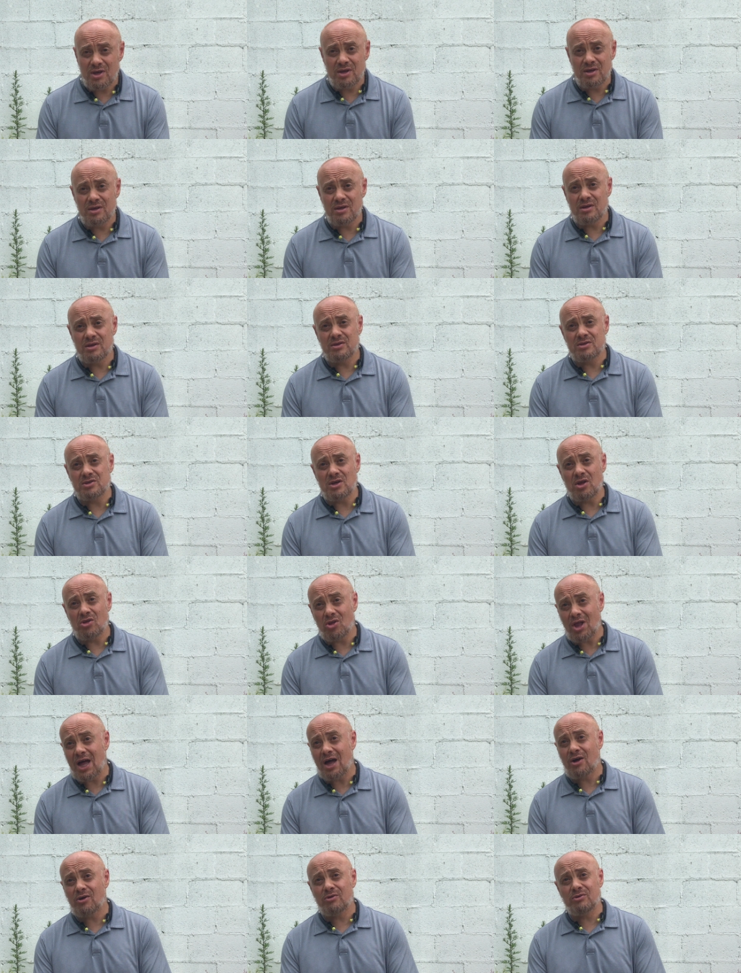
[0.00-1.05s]
is
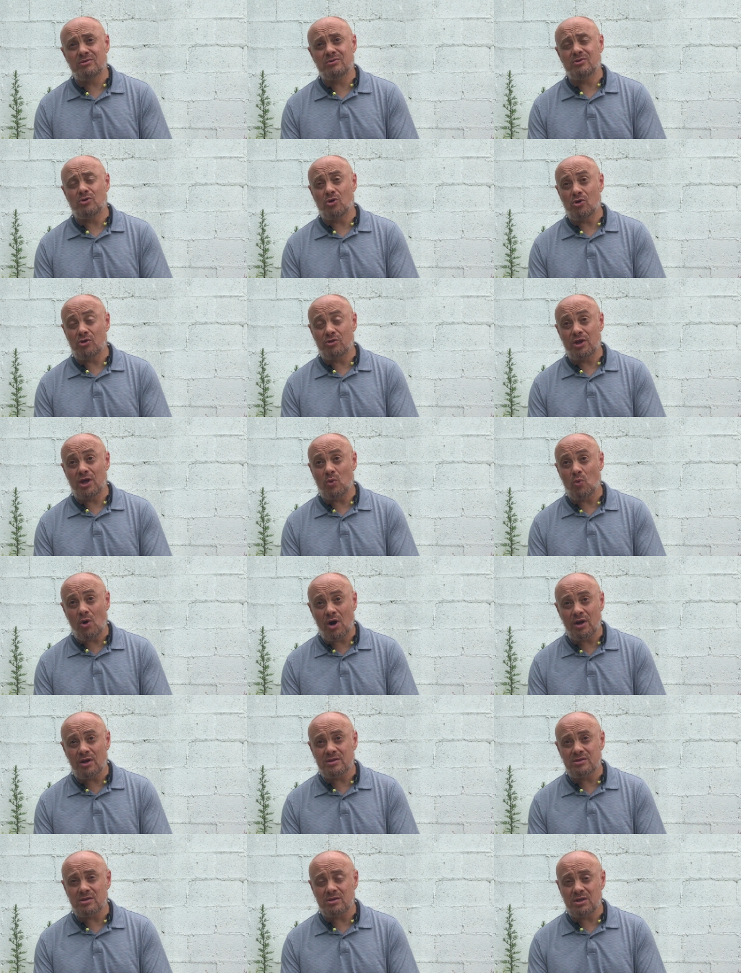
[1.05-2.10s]
allowed, or they
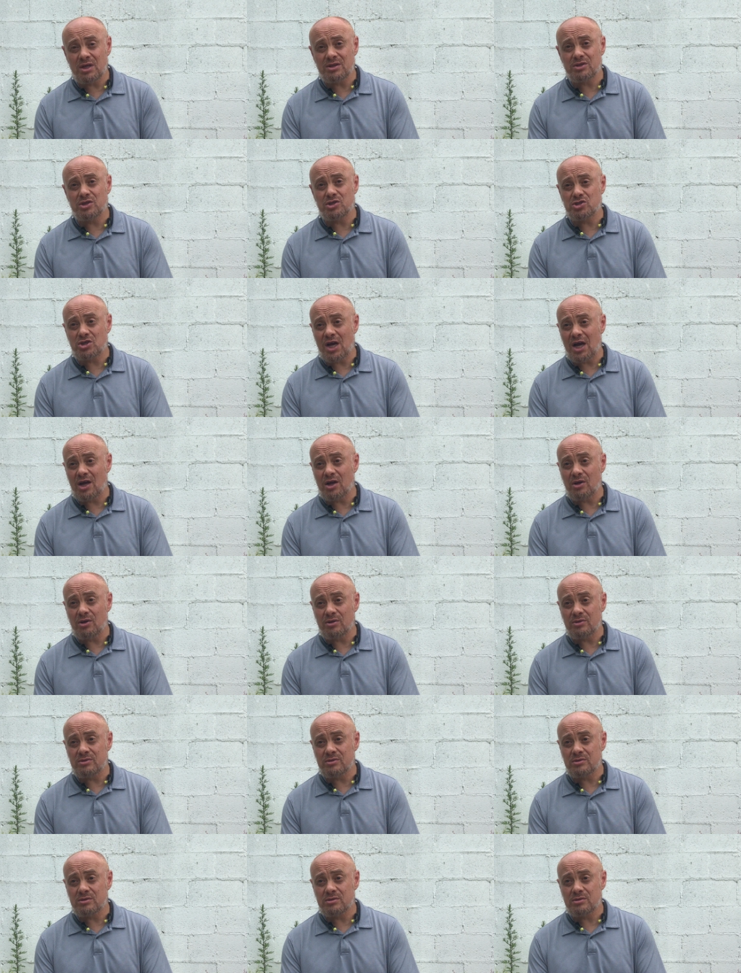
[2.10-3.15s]
wanted to let the
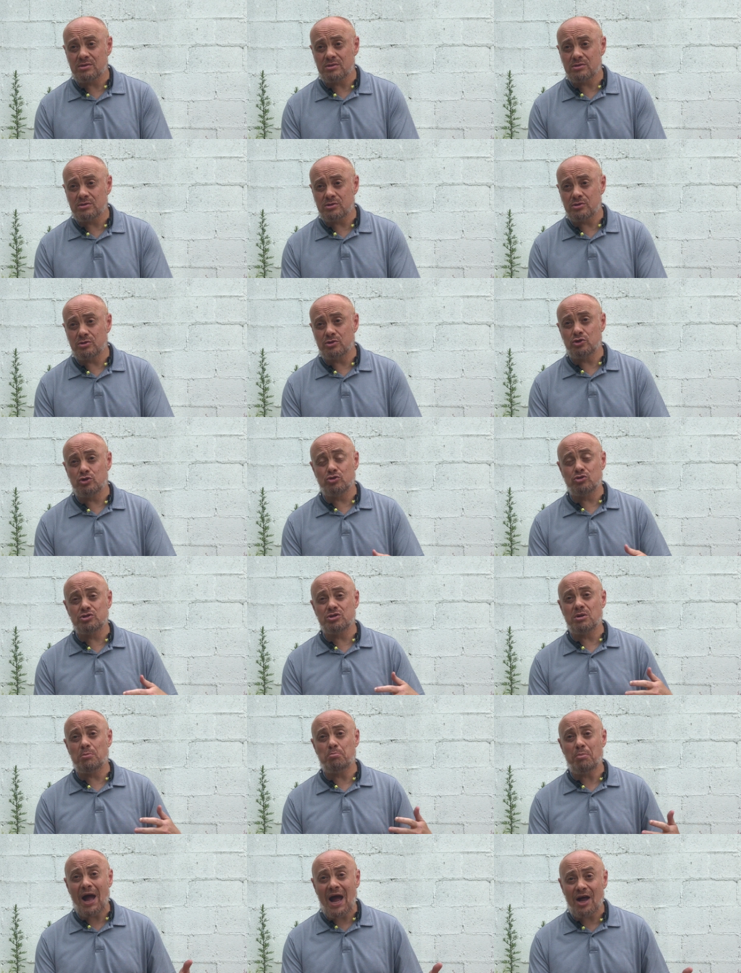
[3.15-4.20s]
child to use
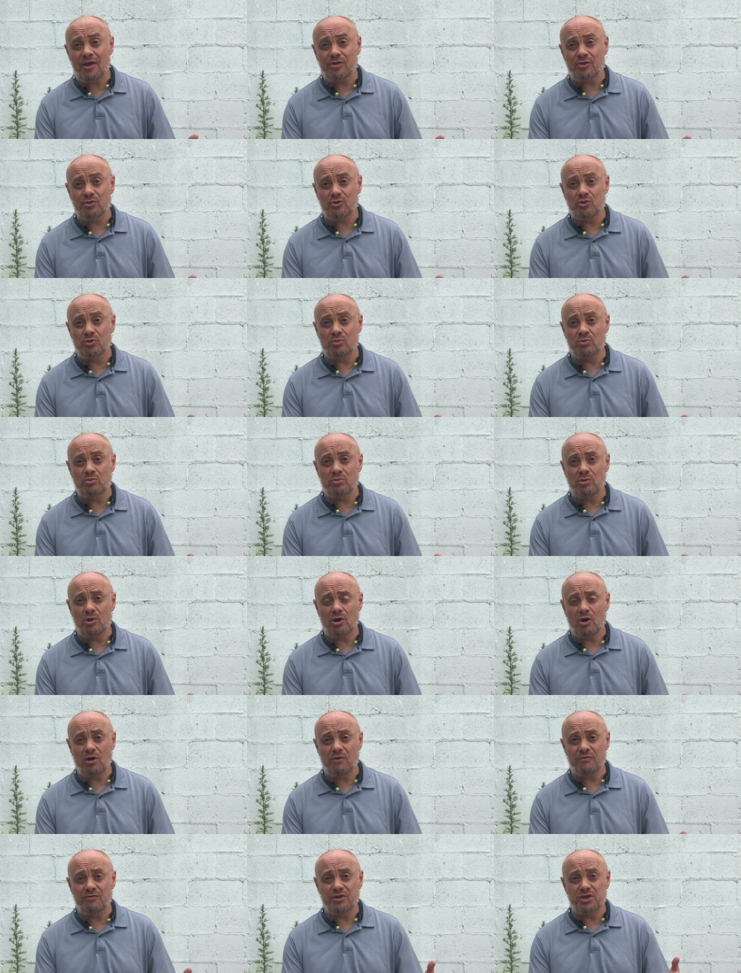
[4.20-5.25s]
the bathroom
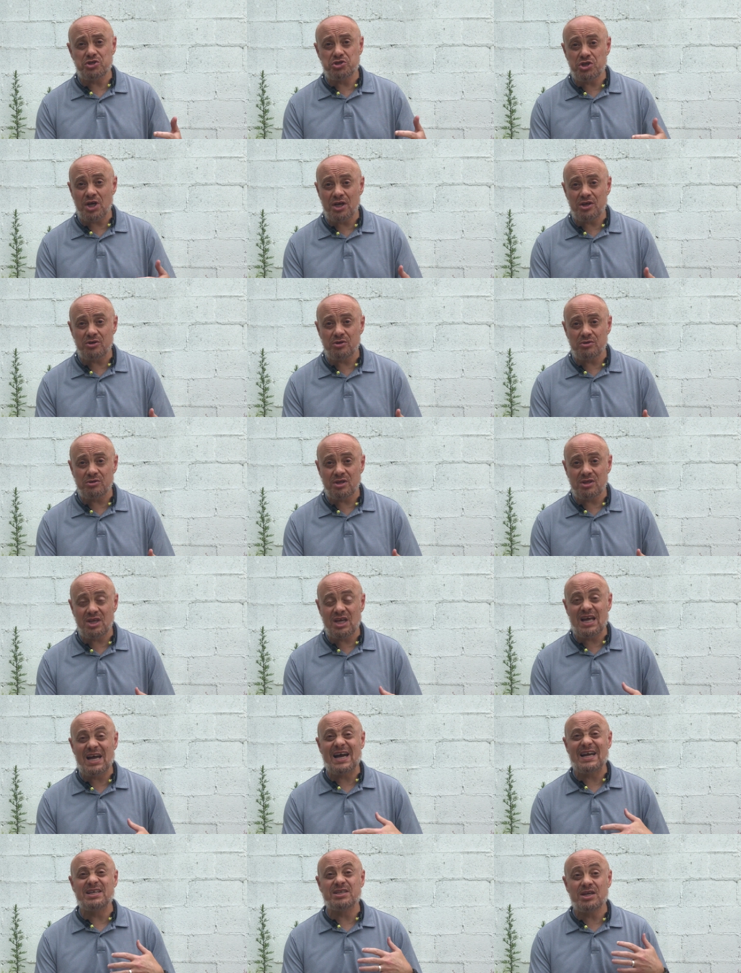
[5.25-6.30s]
of the gender that
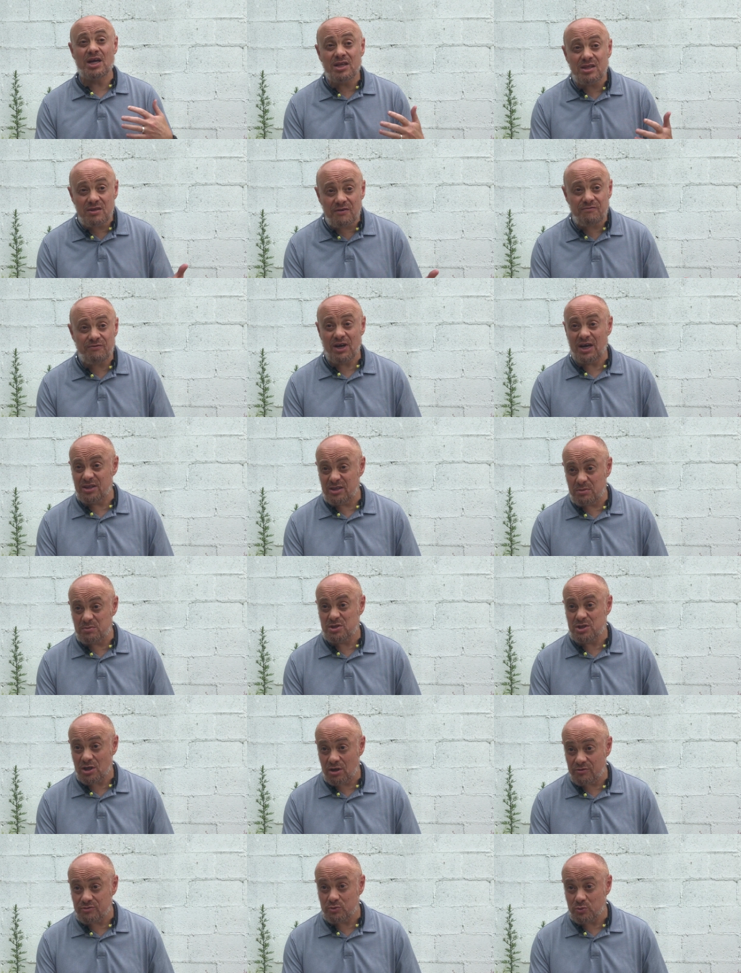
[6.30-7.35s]
they identify
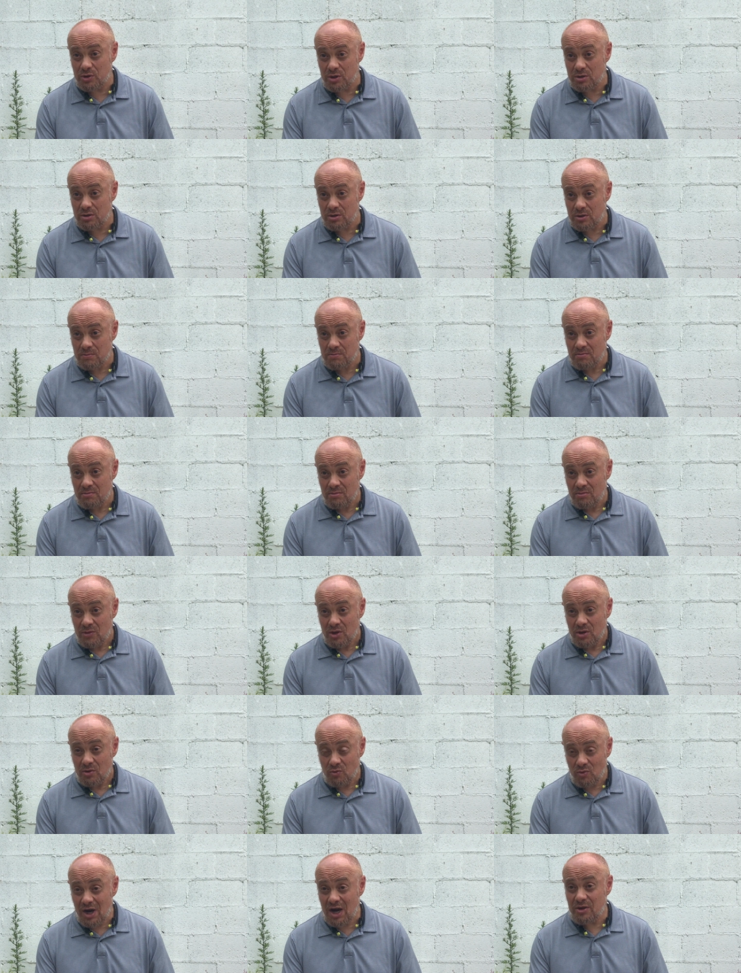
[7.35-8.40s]
themselves with,
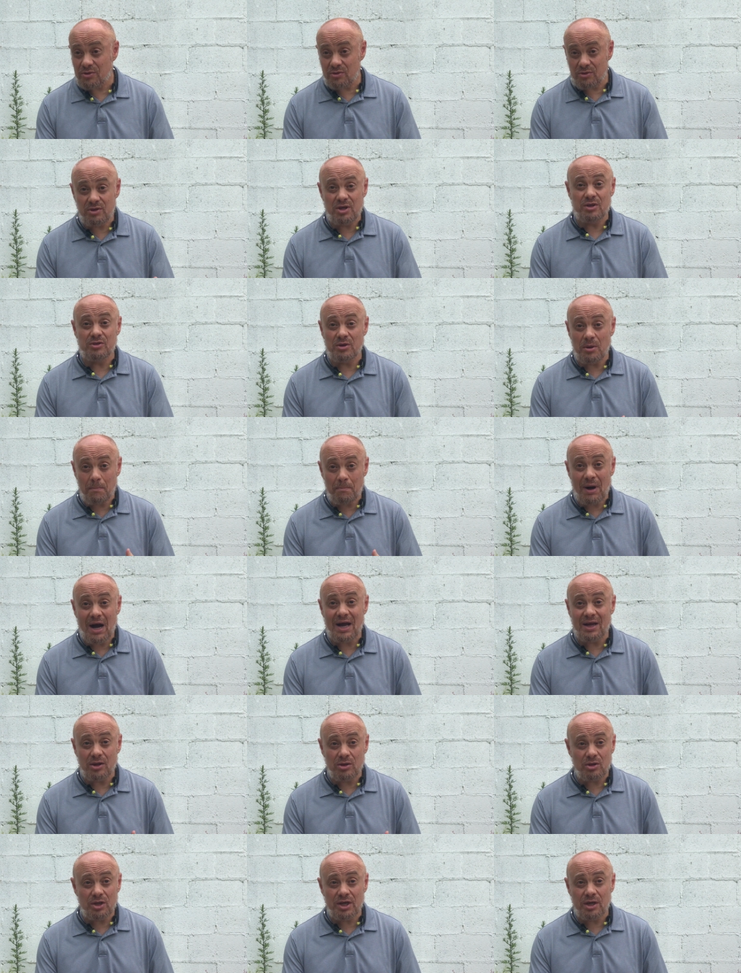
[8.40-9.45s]
rather than their
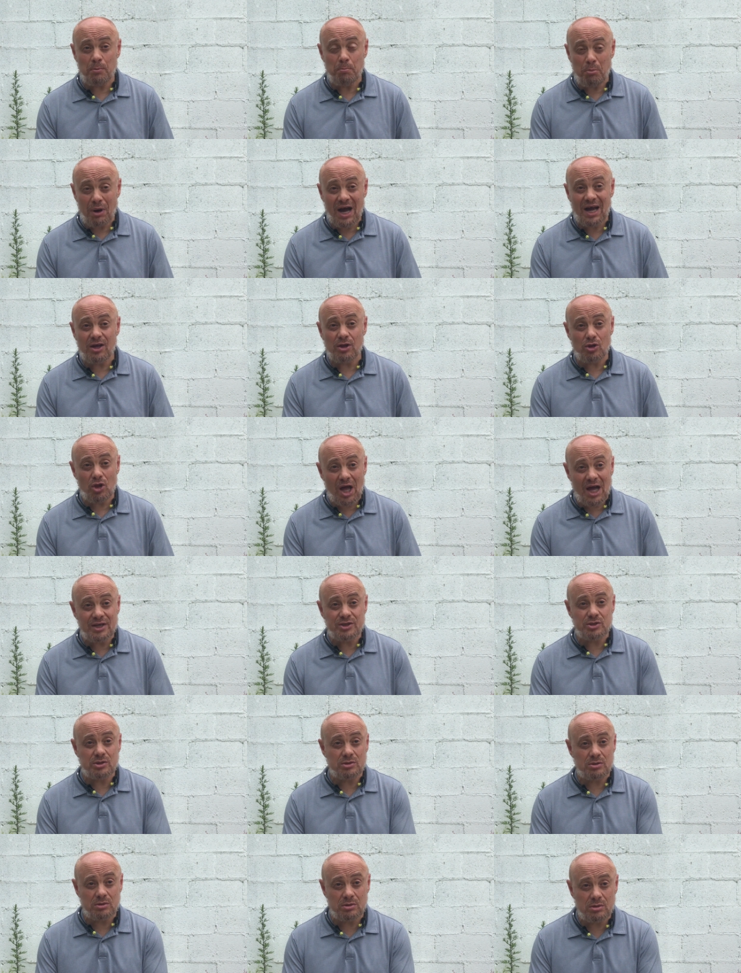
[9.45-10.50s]

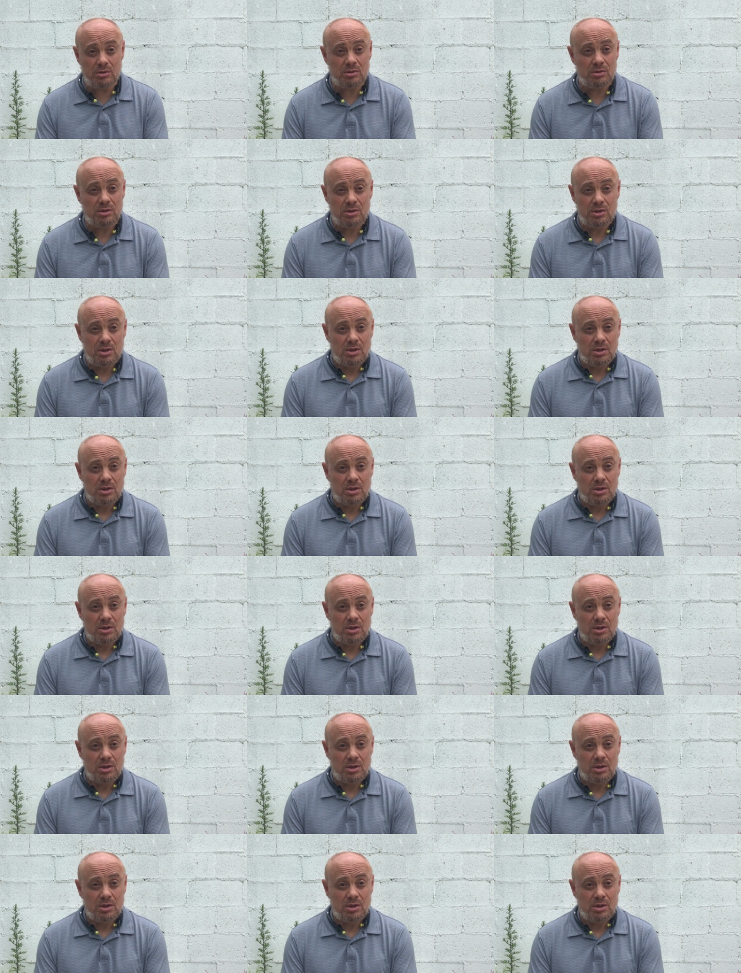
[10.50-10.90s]
biological